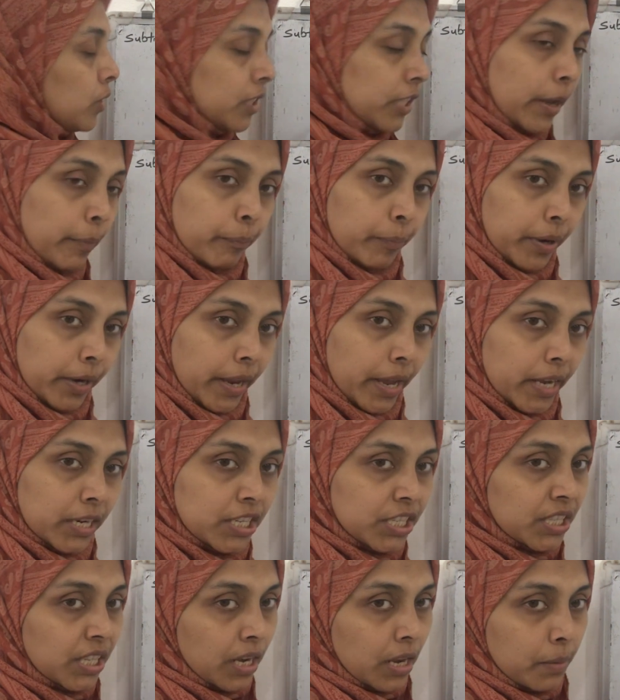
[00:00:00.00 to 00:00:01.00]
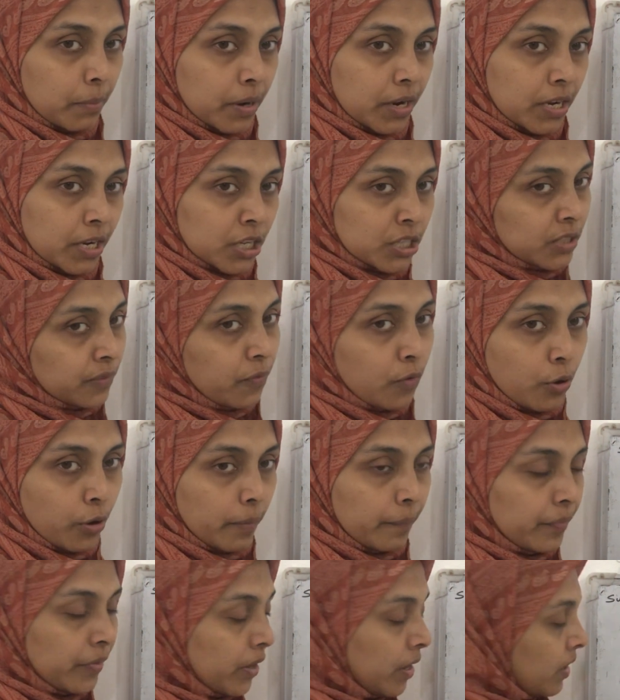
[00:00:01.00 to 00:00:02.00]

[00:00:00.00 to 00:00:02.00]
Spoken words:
subtract 3 minus 4.